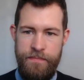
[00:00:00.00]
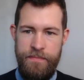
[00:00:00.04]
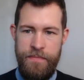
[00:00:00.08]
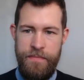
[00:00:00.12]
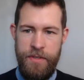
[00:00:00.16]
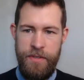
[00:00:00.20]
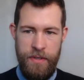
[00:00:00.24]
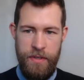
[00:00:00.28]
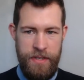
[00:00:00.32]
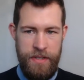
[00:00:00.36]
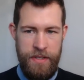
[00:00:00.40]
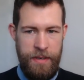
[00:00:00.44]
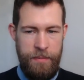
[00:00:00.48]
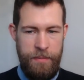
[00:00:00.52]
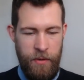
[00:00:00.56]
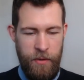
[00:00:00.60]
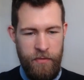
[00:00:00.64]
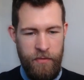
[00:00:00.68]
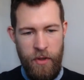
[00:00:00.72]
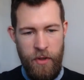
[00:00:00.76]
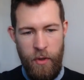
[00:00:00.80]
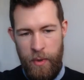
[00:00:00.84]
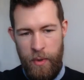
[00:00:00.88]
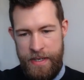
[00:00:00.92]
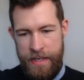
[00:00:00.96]
So the symbol for
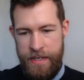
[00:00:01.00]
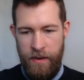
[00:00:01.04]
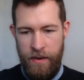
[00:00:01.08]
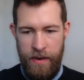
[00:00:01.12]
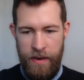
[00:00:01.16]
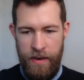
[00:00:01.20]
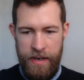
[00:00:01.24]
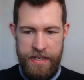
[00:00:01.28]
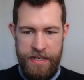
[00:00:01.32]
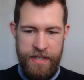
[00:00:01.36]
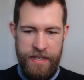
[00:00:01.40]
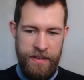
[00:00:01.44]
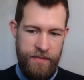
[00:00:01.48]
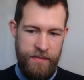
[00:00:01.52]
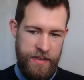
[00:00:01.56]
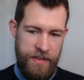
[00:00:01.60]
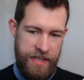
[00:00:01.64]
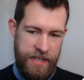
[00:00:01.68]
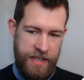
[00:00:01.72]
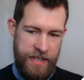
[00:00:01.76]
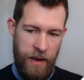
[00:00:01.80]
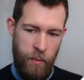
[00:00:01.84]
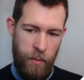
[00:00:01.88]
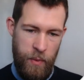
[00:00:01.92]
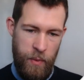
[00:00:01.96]
the WEEE directive is
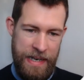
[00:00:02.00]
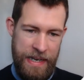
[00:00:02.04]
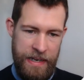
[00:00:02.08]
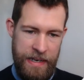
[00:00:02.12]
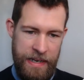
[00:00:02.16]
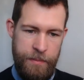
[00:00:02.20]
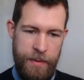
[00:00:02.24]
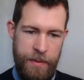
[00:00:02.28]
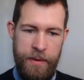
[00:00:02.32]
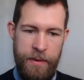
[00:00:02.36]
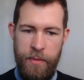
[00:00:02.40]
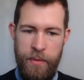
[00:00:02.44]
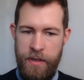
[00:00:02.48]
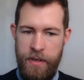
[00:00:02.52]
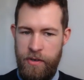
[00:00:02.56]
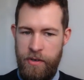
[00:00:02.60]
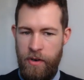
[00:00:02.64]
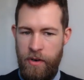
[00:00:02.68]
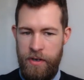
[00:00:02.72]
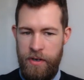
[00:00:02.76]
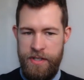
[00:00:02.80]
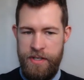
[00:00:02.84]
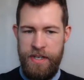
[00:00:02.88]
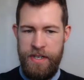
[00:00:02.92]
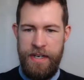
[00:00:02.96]
that wheelie bin with a
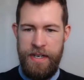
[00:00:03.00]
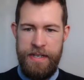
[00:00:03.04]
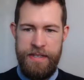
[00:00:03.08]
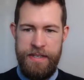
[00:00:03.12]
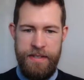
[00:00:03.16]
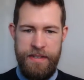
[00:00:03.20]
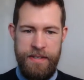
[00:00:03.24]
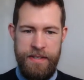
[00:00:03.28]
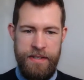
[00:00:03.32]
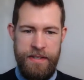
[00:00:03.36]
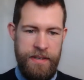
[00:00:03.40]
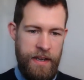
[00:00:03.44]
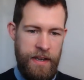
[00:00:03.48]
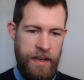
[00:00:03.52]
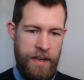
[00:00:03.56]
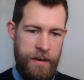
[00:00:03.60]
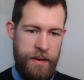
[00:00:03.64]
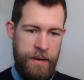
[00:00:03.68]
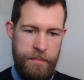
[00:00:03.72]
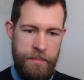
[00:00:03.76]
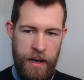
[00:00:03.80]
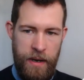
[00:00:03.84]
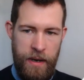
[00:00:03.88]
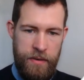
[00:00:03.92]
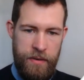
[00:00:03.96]
cross in it and a
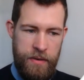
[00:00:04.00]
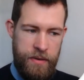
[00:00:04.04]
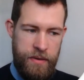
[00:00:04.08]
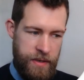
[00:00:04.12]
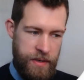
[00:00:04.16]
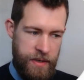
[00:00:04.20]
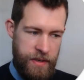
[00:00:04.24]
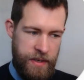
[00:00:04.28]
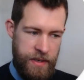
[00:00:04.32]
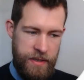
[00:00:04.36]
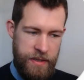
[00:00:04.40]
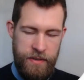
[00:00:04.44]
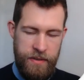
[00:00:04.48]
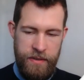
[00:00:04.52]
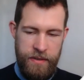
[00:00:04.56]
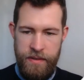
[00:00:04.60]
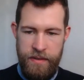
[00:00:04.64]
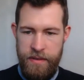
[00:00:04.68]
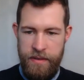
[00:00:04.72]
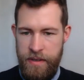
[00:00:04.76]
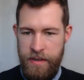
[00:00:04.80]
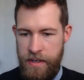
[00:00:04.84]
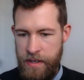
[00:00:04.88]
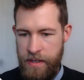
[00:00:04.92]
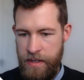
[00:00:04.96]
bar underneath.
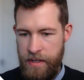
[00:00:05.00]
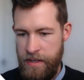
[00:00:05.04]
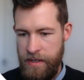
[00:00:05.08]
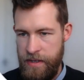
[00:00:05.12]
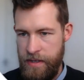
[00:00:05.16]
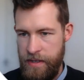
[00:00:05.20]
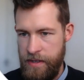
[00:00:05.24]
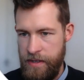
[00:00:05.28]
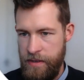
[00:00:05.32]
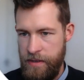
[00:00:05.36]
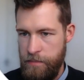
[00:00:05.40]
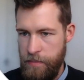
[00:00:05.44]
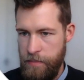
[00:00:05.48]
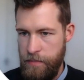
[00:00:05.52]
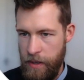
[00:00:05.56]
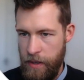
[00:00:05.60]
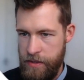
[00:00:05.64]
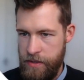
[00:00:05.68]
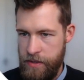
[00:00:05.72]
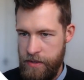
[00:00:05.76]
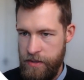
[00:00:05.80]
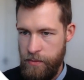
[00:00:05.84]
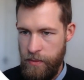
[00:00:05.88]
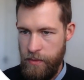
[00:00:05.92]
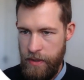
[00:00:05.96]

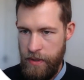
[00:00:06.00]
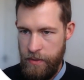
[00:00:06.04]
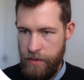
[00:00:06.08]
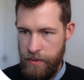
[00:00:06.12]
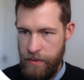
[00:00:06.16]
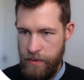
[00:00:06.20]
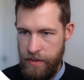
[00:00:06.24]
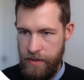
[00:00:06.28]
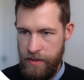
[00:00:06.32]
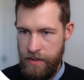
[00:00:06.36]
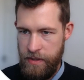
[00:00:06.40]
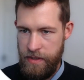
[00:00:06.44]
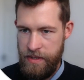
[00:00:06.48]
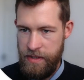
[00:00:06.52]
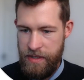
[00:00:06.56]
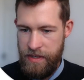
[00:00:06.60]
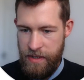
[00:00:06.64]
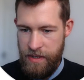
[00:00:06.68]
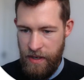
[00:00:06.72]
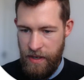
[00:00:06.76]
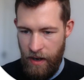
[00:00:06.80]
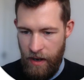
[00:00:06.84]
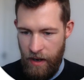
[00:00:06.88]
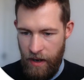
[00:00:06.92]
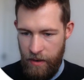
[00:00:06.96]
But we will
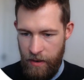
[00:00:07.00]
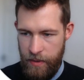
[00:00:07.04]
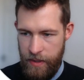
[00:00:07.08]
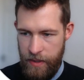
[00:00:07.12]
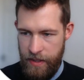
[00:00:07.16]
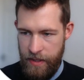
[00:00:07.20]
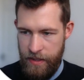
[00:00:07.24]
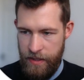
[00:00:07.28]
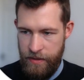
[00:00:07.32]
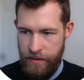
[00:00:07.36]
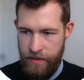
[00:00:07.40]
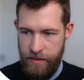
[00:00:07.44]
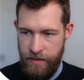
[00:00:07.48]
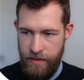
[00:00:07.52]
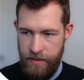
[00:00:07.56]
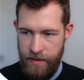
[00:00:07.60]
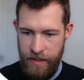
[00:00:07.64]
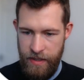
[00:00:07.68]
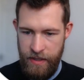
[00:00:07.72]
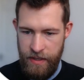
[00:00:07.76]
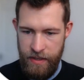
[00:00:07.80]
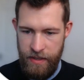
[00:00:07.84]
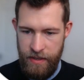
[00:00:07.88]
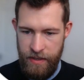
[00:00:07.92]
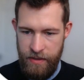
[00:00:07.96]
start with
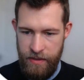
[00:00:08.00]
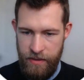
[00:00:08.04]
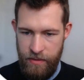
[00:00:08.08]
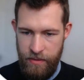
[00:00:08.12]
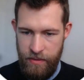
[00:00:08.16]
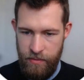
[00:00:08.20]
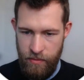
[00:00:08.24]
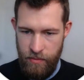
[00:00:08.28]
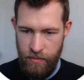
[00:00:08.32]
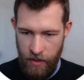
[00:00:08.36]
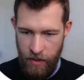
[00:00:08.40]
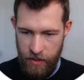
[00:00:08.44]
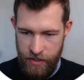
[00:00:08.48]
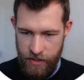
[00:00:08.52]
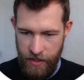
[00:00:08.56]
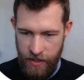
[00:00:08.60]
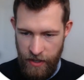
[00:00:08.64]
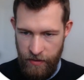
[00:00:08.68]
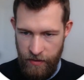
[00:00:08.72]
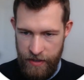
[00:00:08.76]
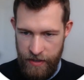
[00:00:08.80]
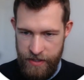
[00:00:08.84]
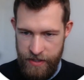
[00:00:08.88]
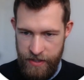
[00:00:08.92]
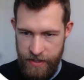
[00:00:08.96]
the RoHS
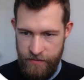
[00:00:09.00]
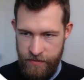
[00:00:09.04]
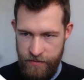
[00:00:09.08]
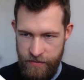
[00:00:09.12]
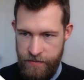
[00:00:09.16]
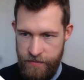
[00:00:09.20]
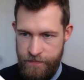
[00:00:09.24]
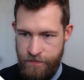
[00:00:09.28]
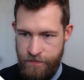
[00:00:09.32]
directive.